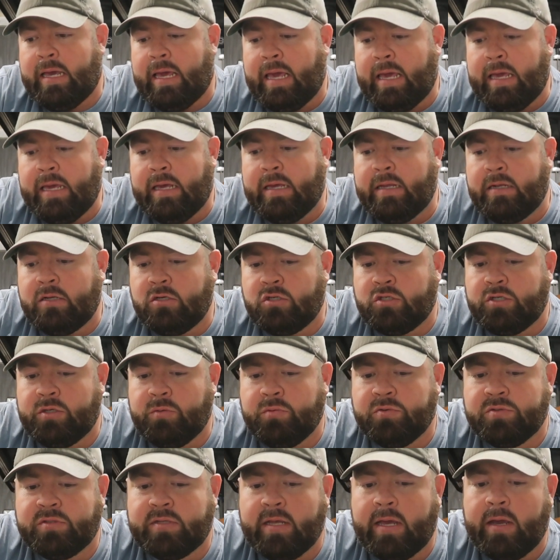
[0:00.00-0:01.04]
and she
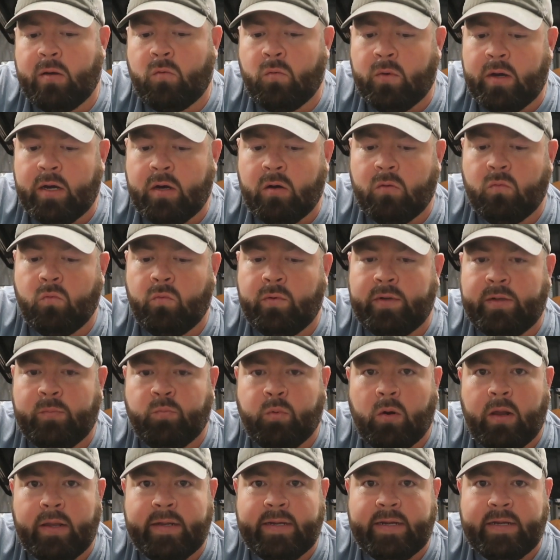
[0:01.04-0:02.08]
was like, well, we
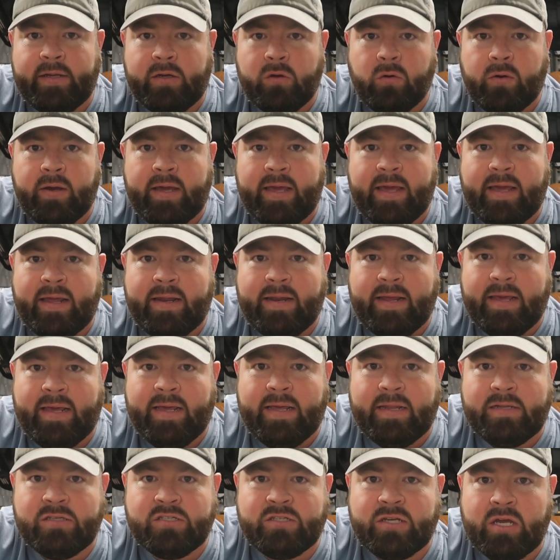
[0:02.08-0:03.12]
probably need to go ahead
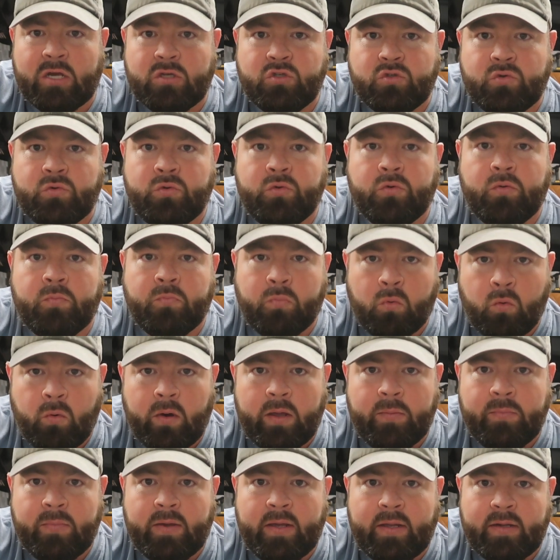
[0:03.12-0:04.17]
and schedule you an
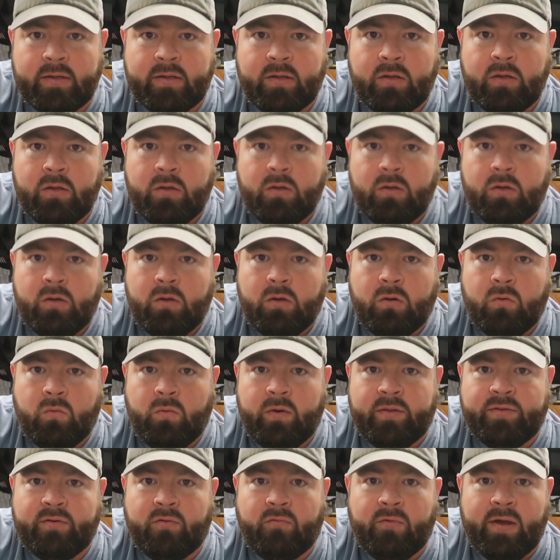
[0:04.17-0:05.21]
appointment
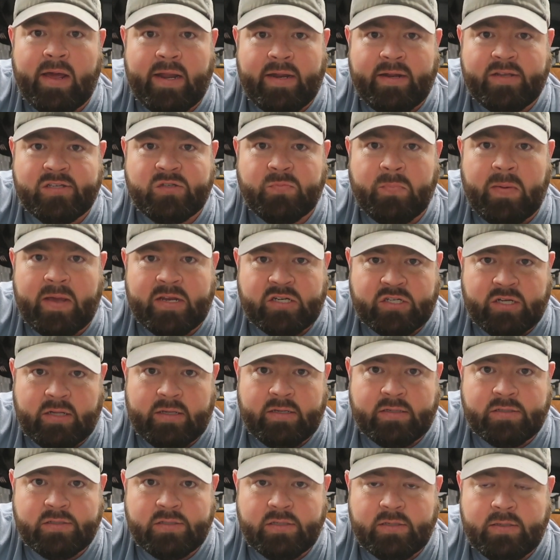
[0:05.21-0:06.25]
with a retina
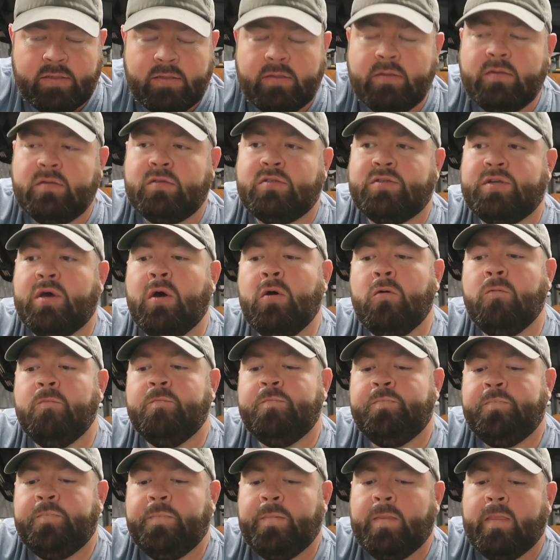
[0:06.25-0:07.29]
specialist.
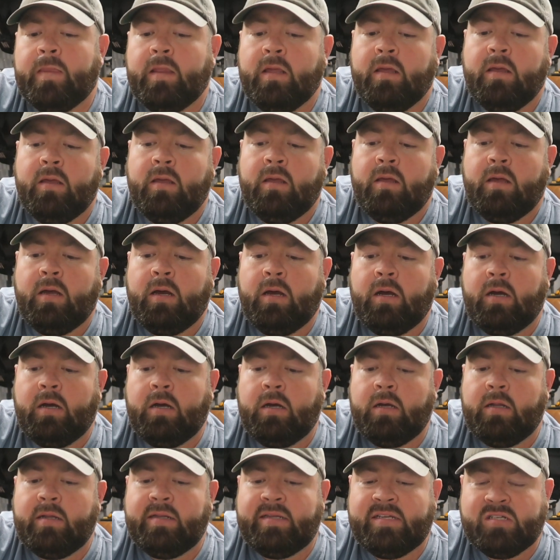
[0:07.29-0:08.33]
So
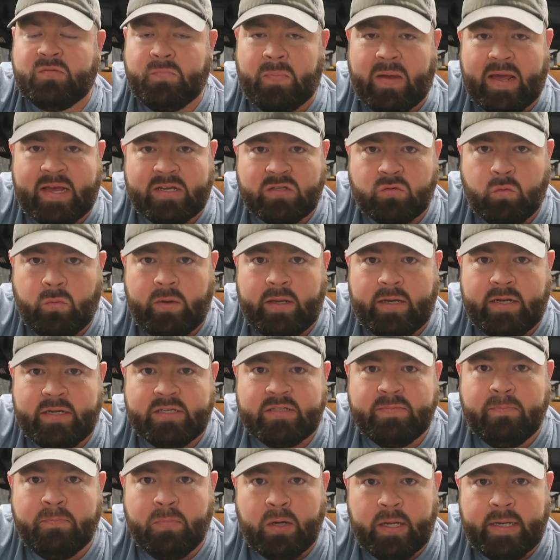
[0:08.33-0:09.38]
uh, this past week,
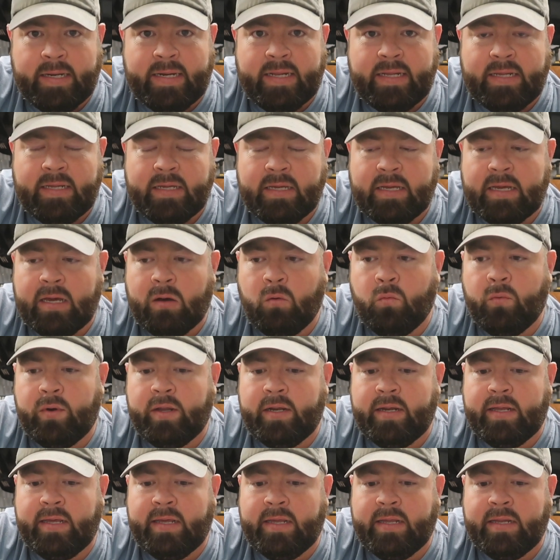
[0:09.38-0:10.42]
this Monday, I
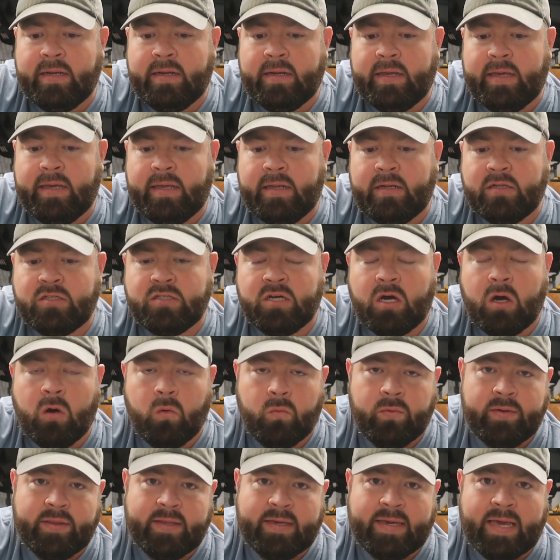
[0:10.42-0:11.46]
went in and
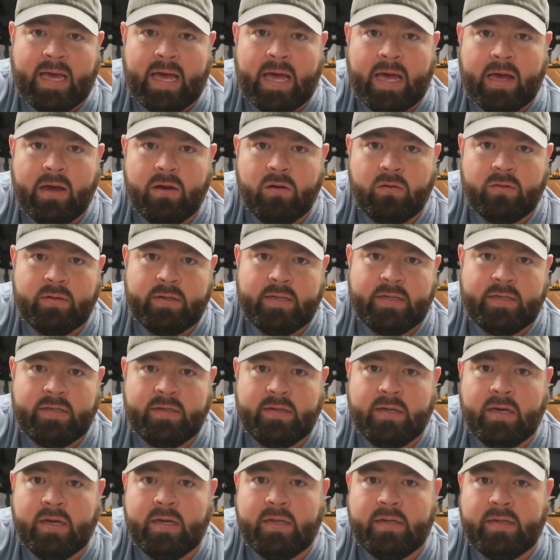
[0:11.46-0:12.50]
talked with a guy
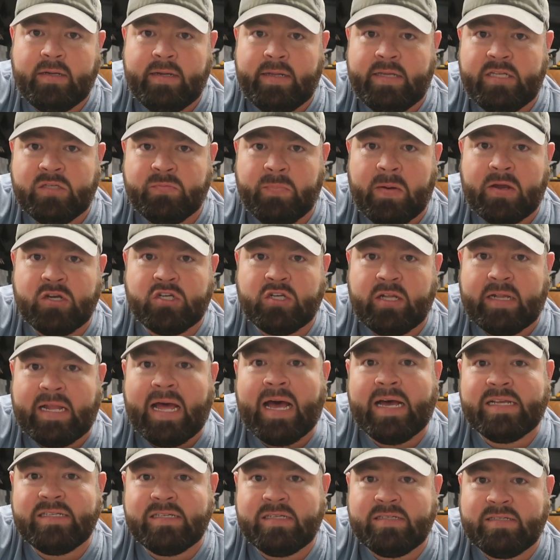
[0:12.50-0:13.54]
that uh, he
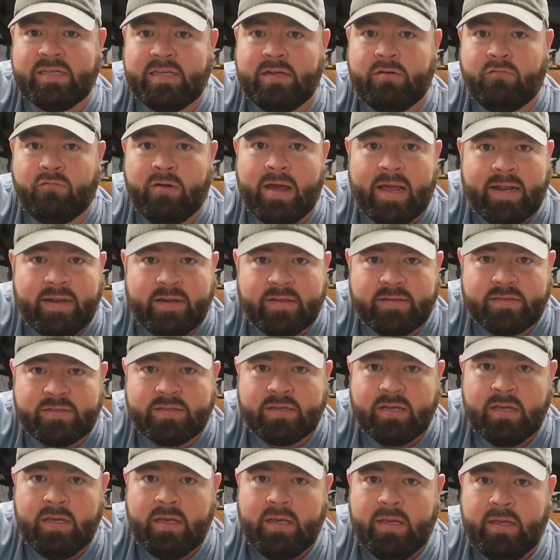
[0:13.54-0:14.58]
specializes in
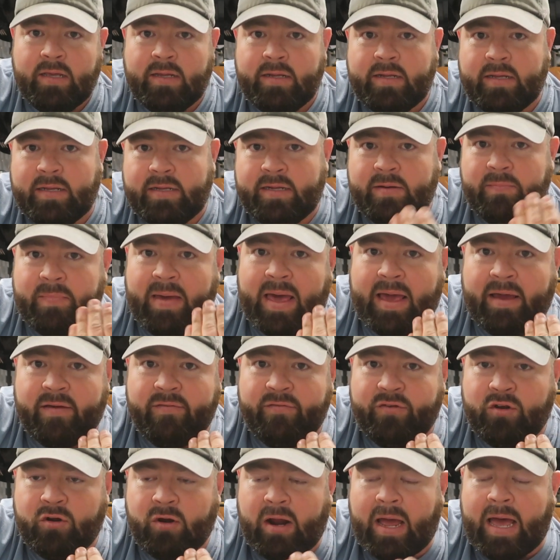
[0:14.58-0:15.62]
retinas in the back
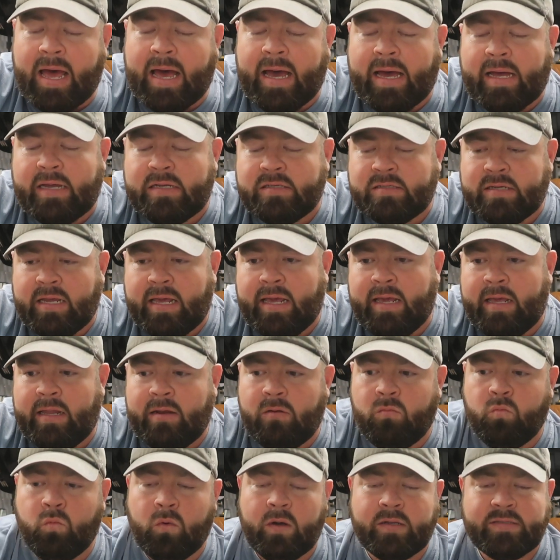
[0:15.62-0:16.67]
of your eyes.
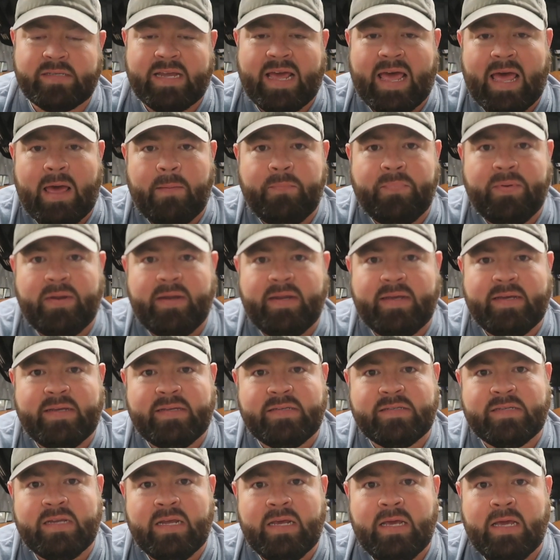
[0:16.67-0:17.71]
And what's happened
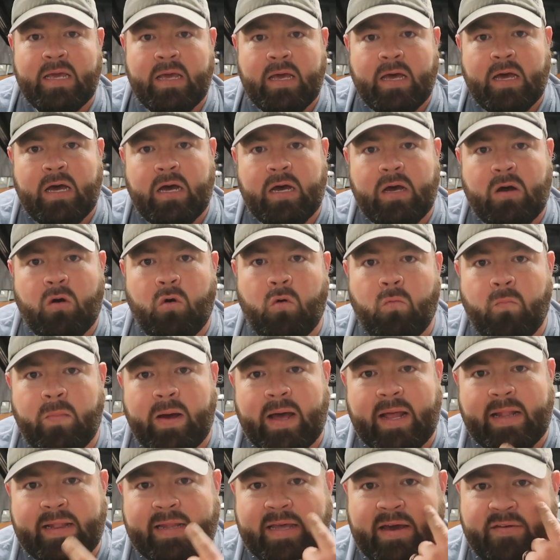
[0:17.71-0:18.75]
is uh, on
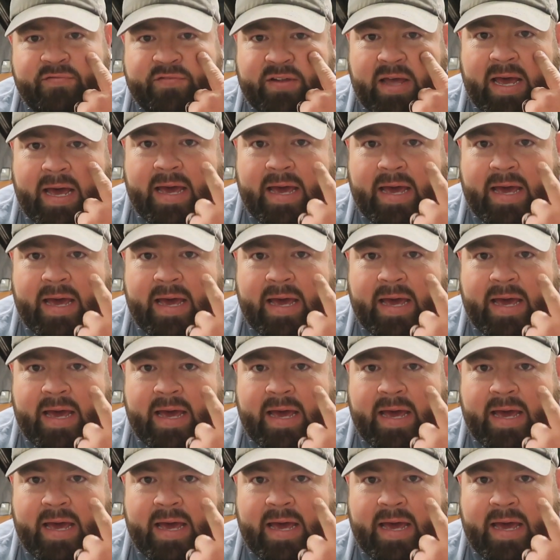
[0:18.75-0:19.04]
my left